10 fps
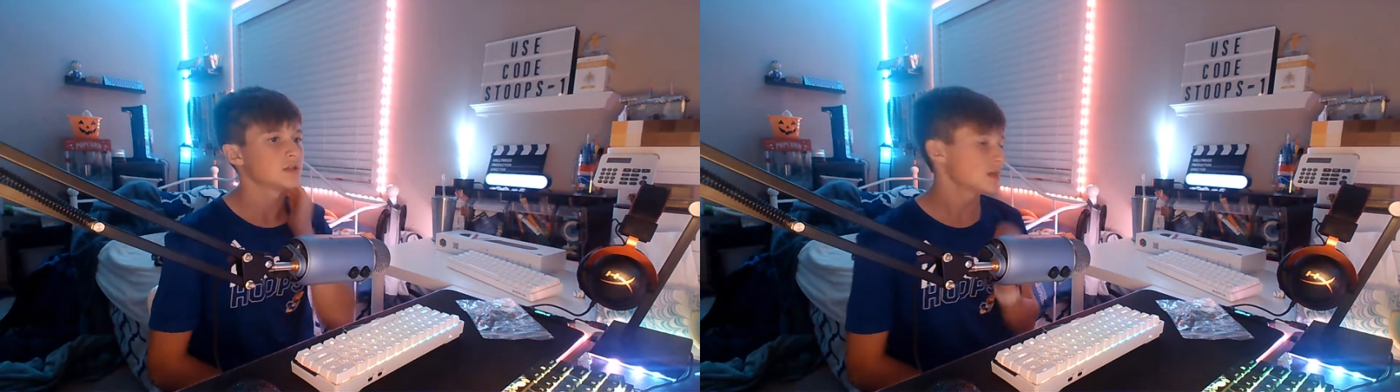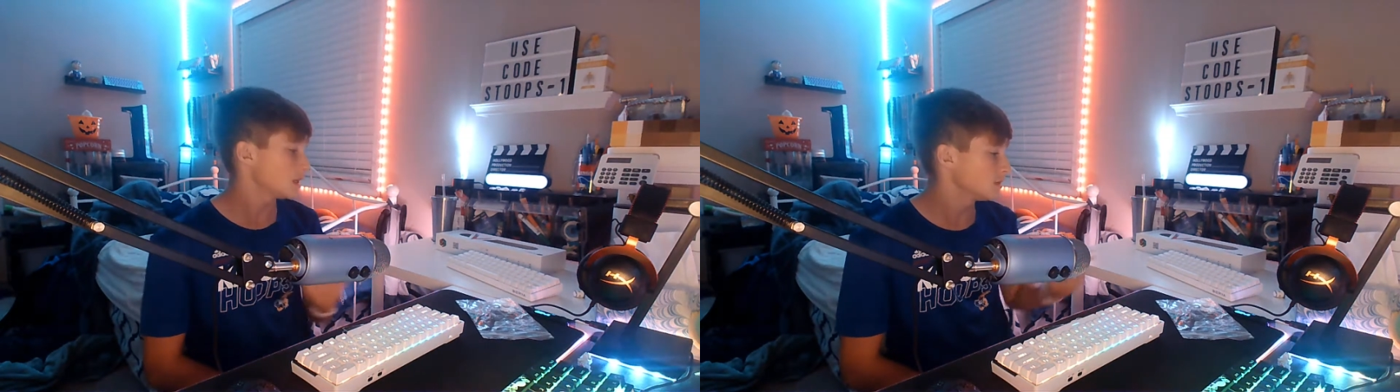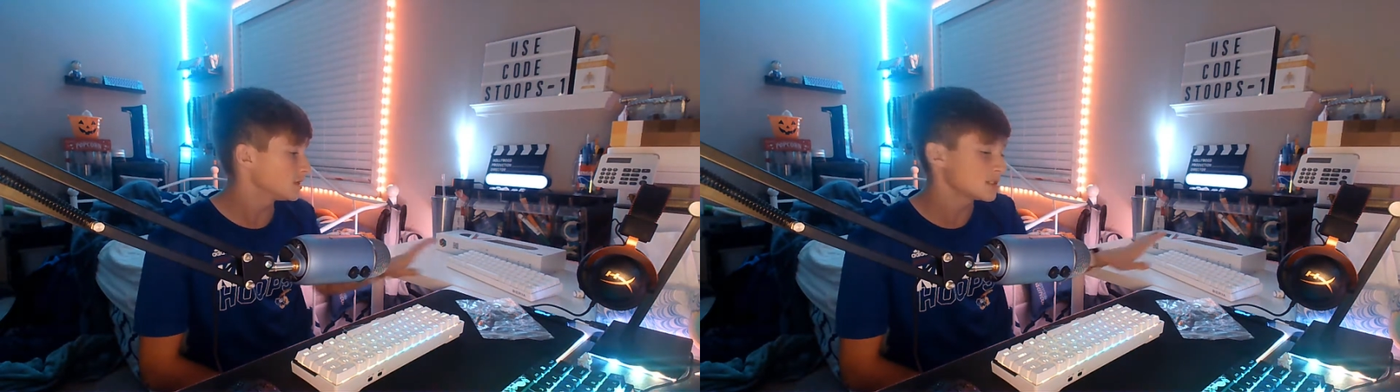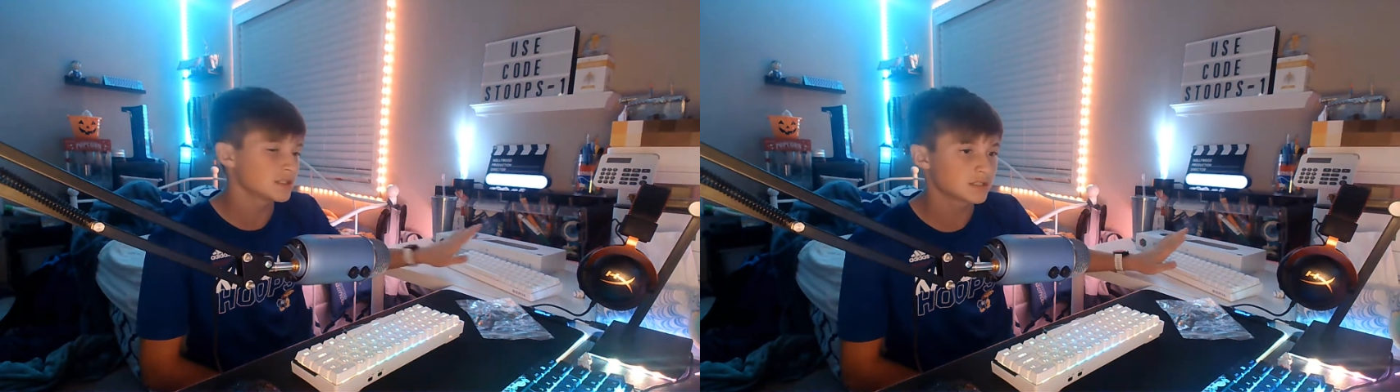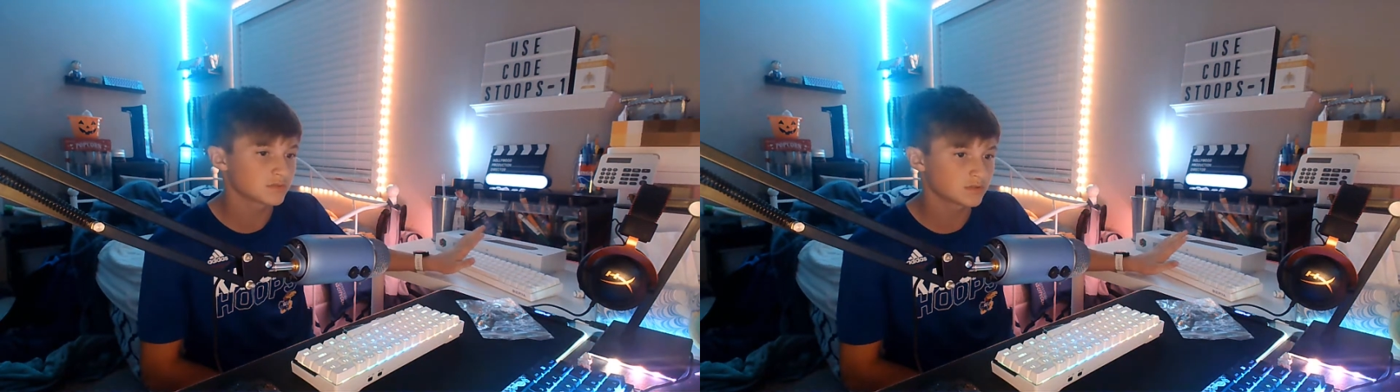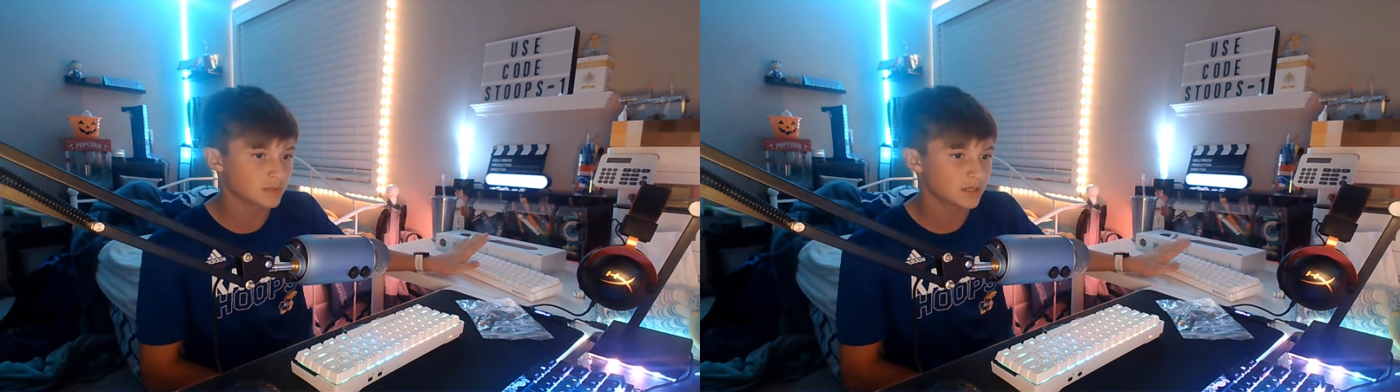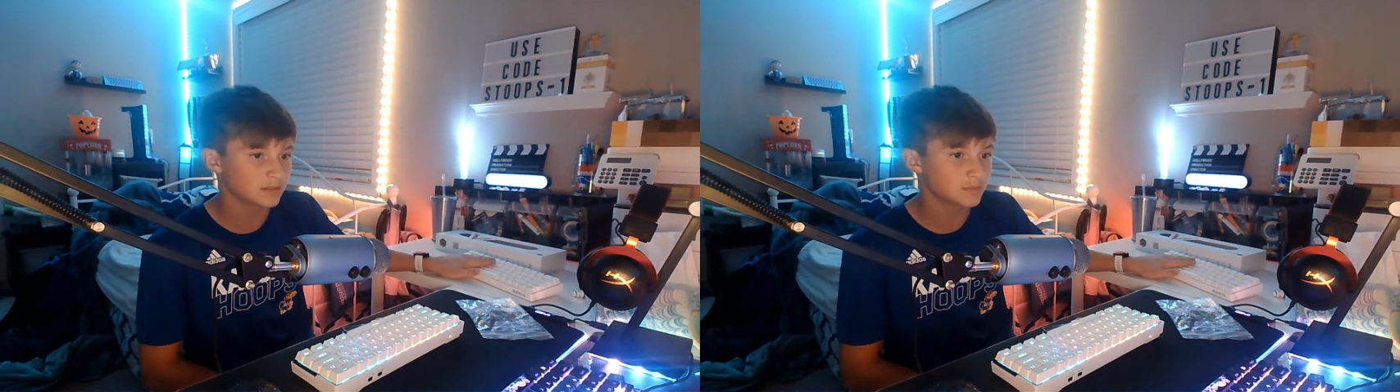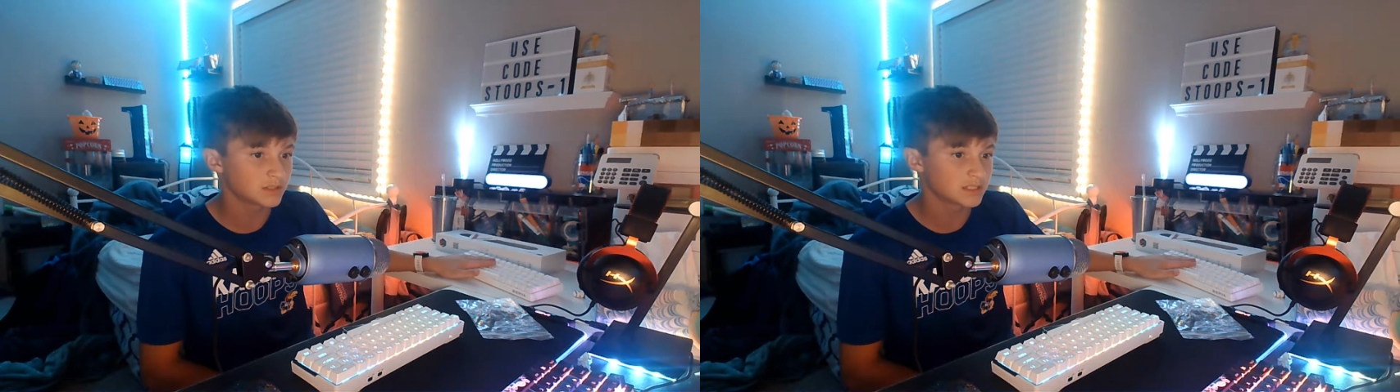And I'm not saying this one's
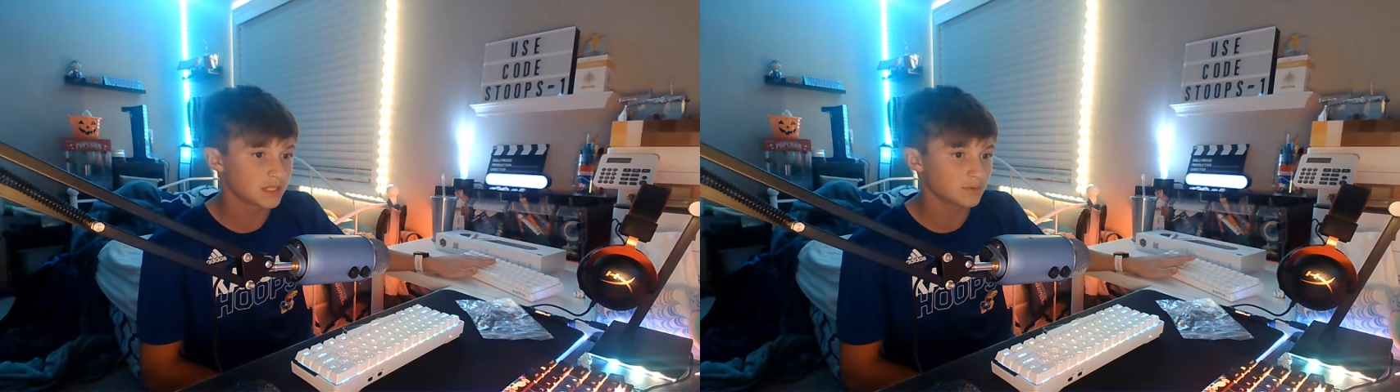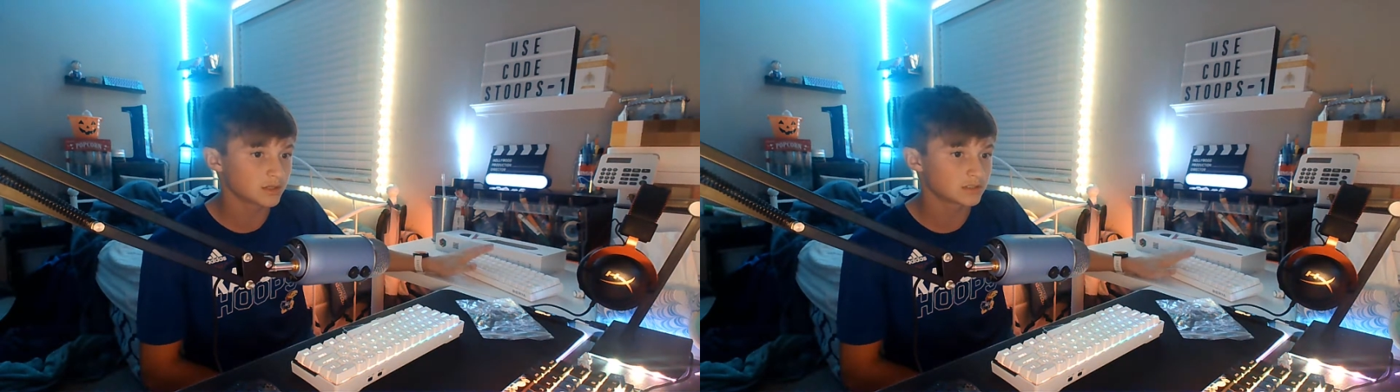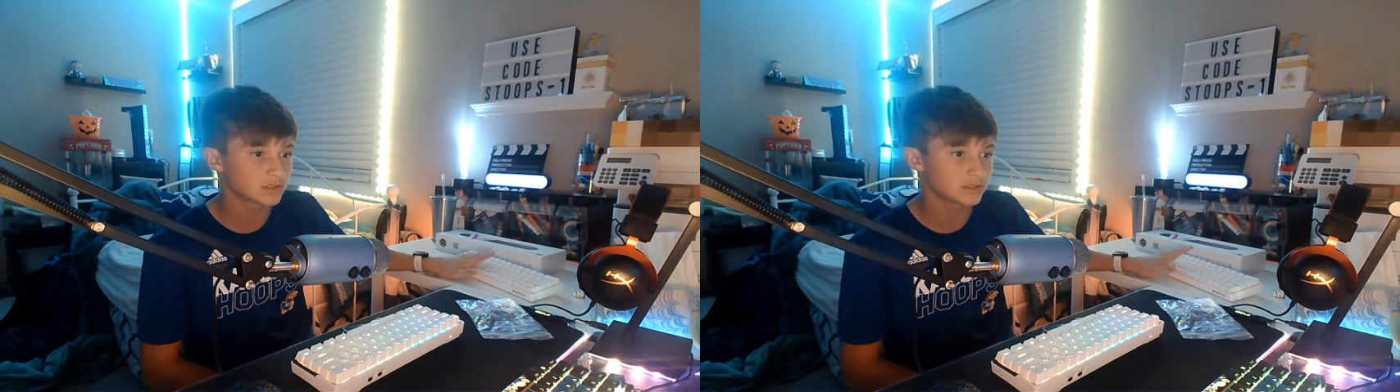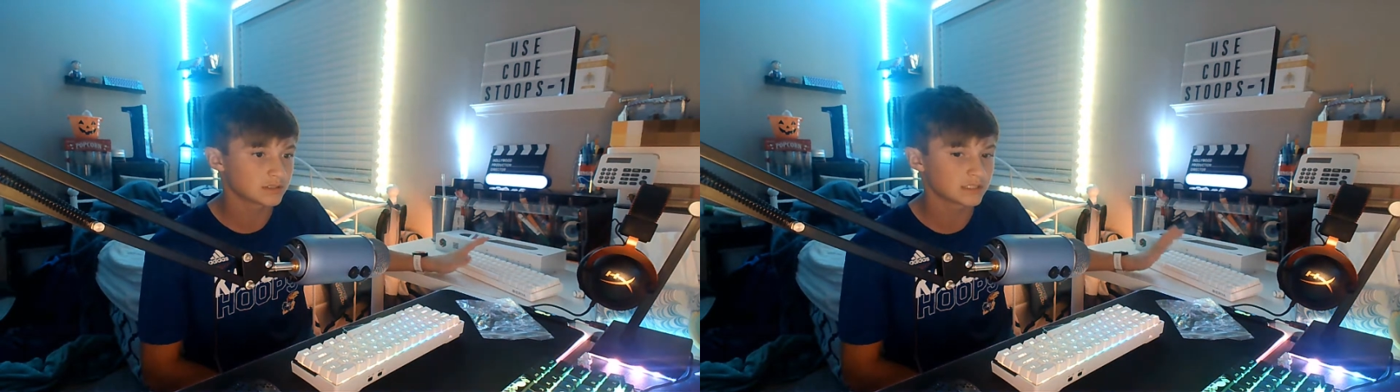bad, but the stabilizers is